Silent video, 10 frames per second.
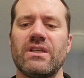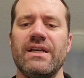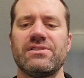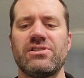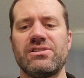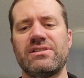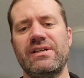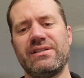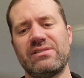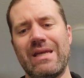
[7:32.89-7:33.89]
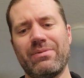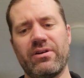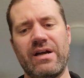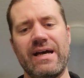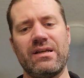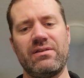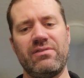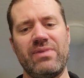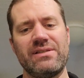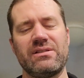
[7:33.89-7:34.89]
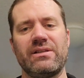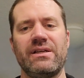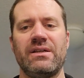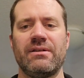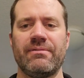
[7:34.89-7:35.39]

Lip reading: It's just a saber grind, basically.